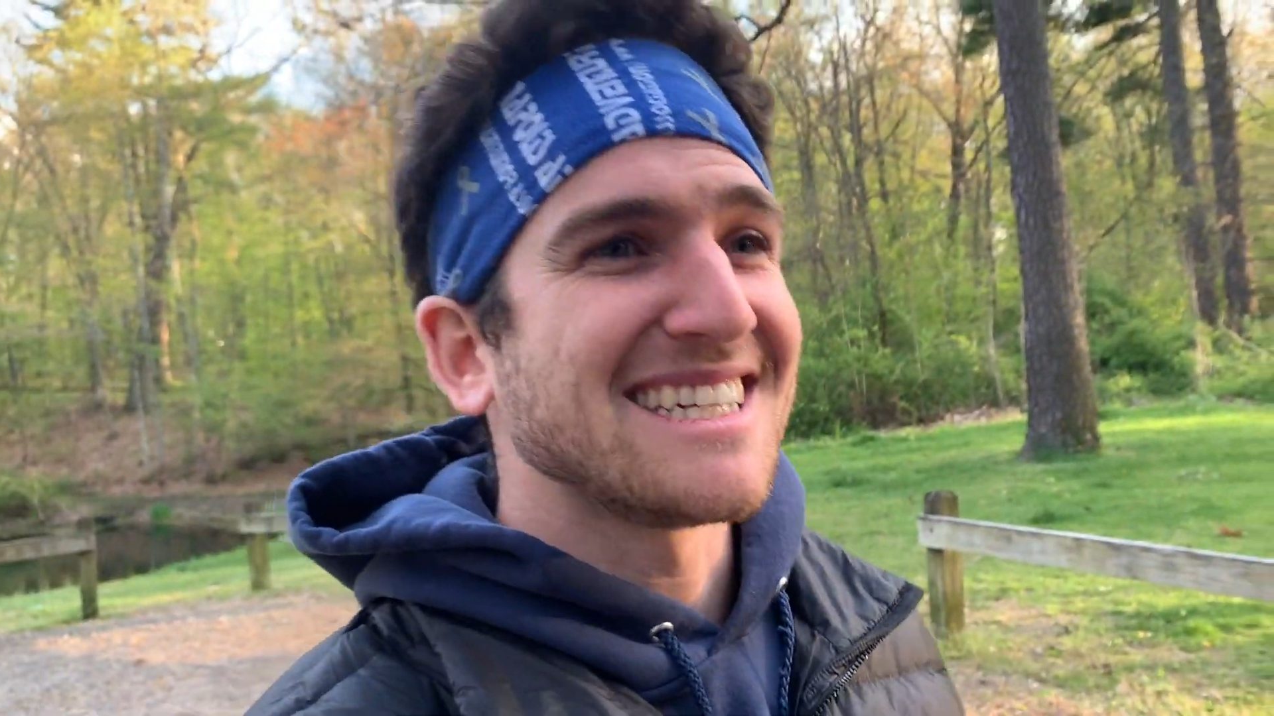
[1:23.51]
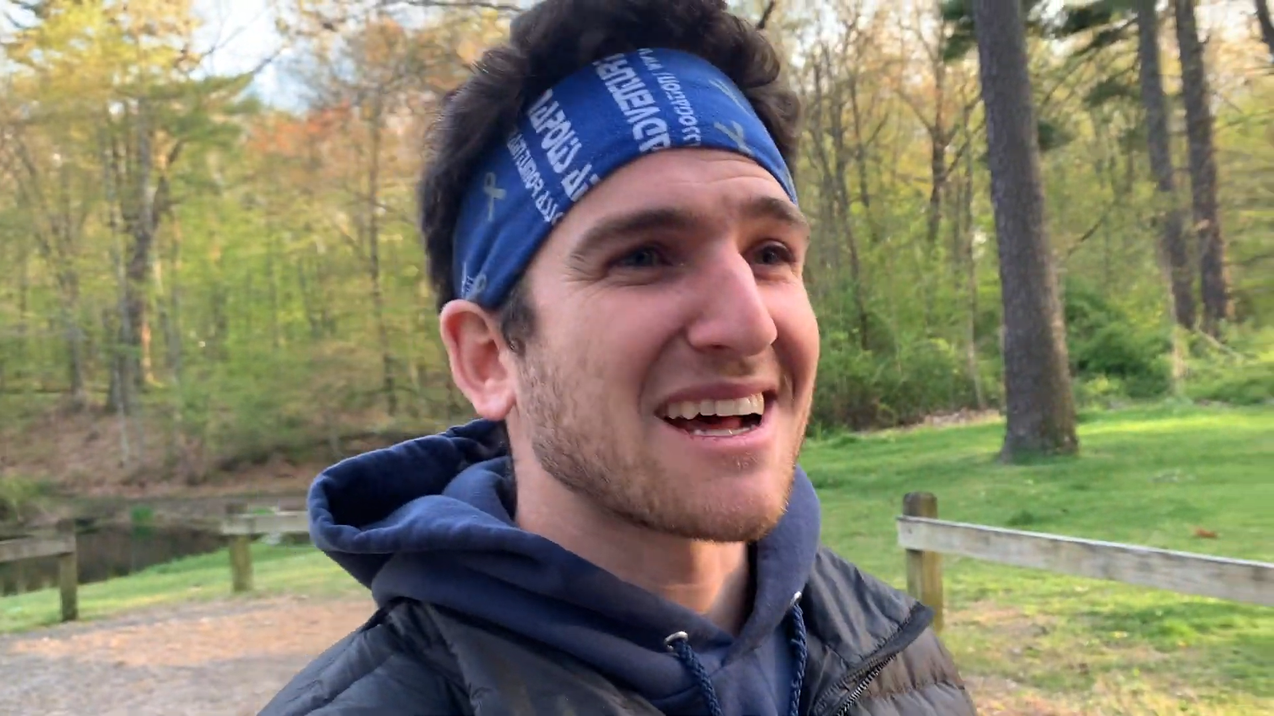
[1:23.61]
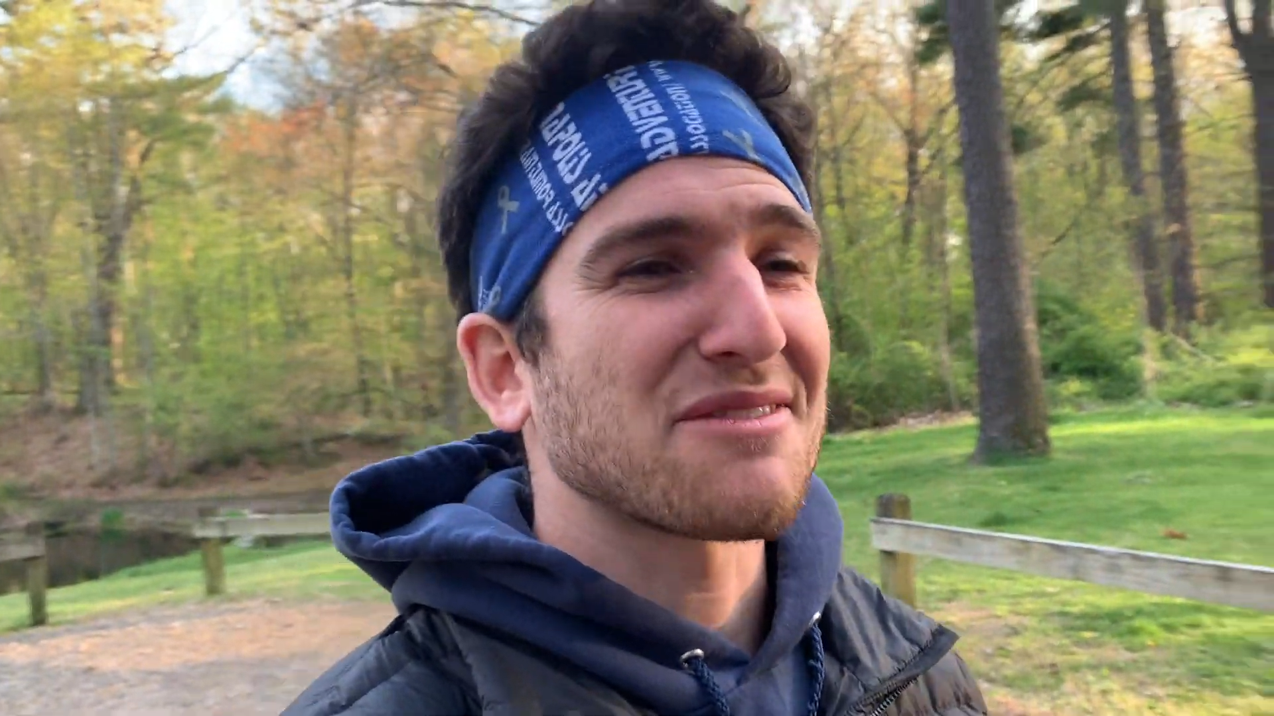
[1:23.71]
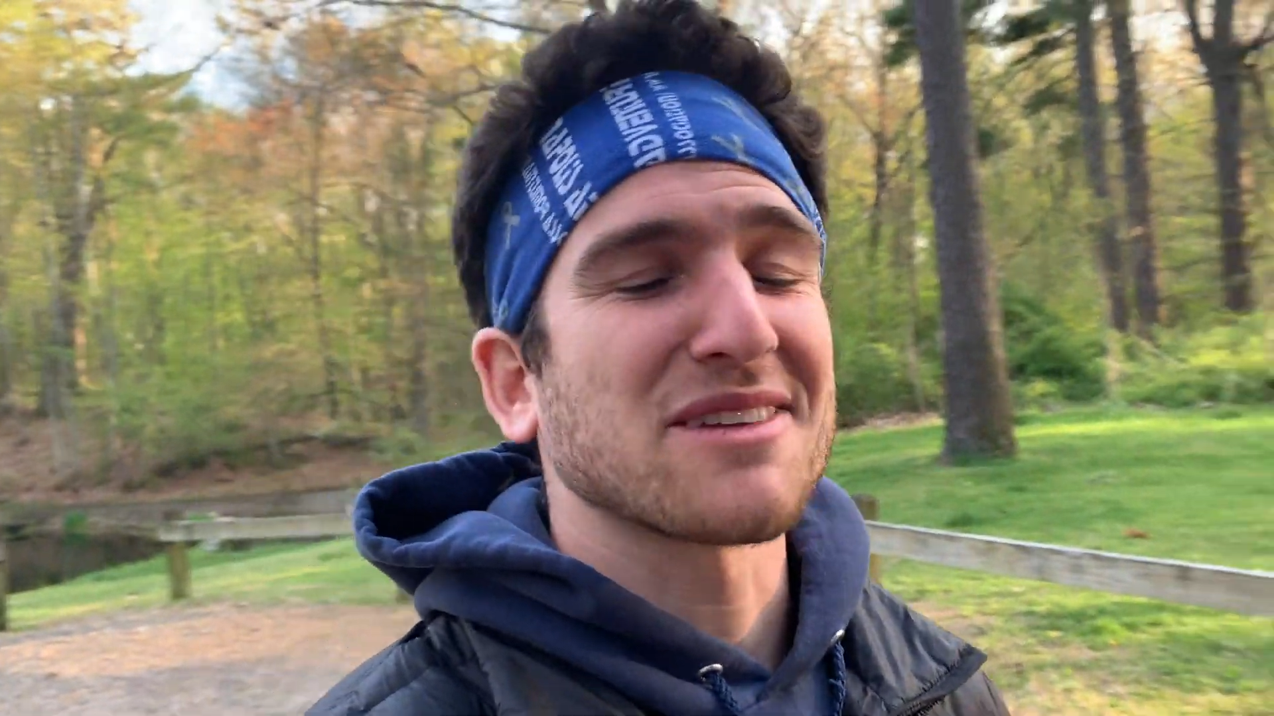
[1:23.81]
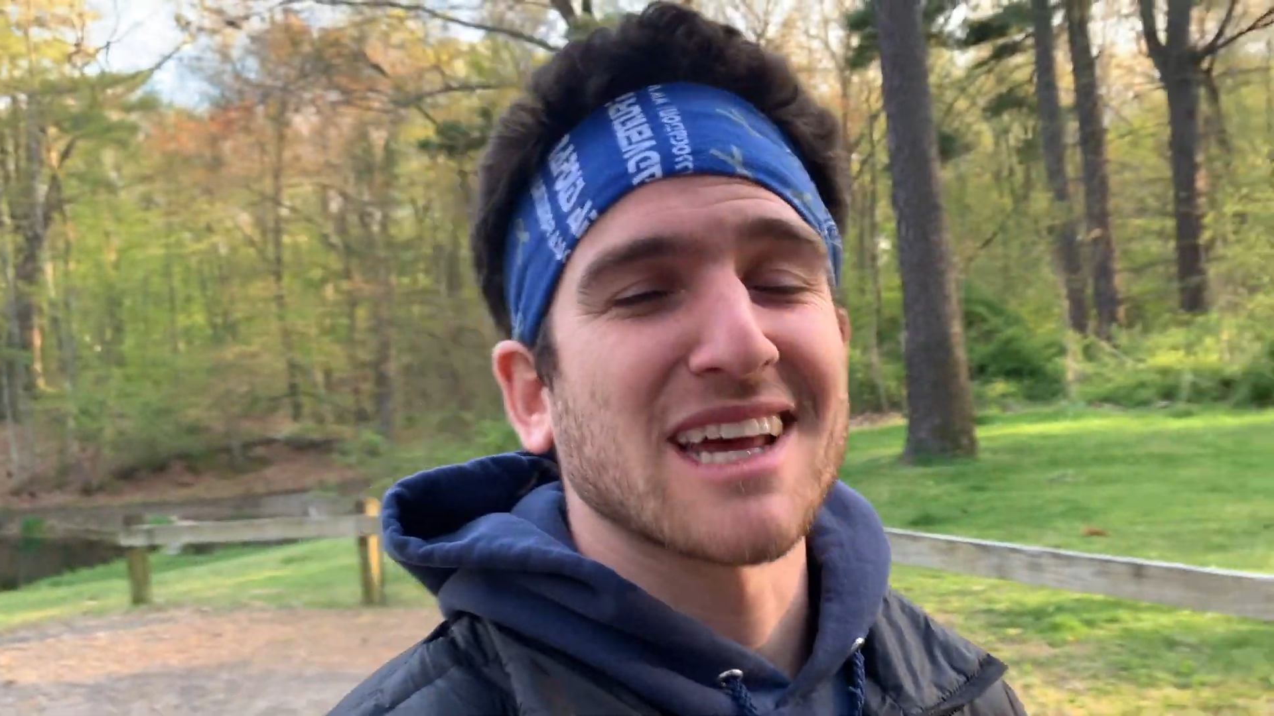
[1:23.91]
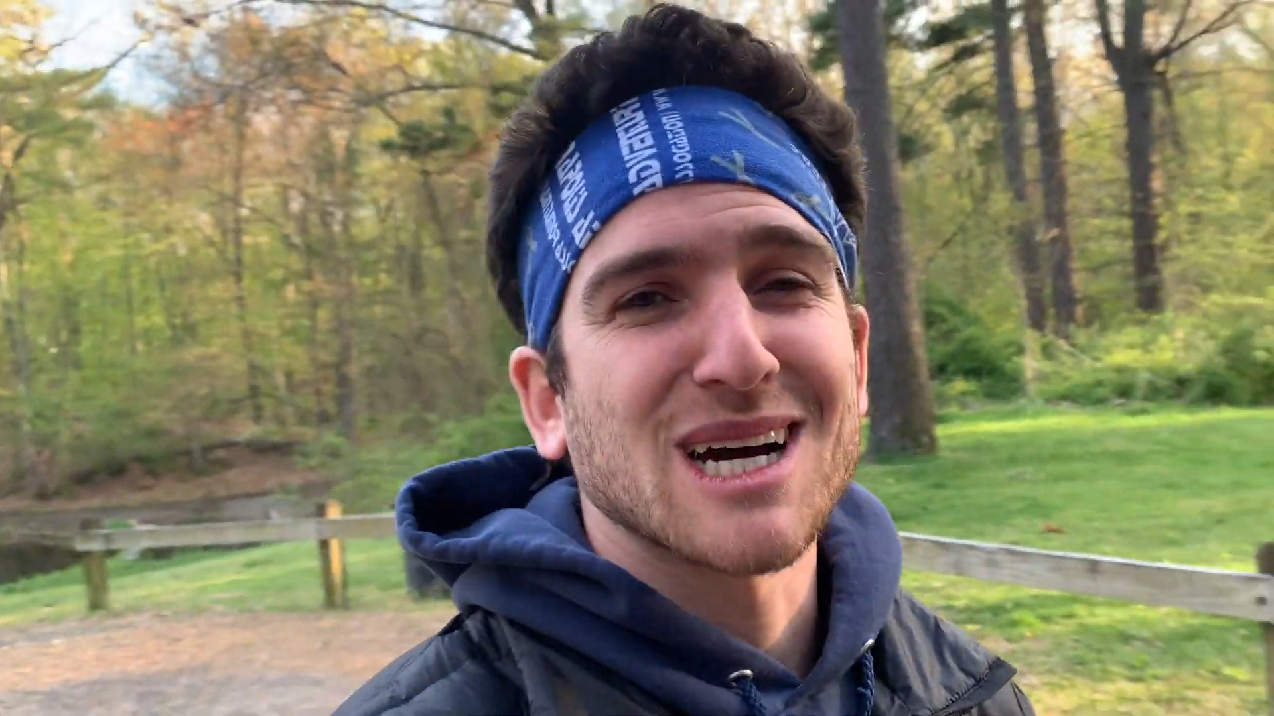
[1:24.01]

definitely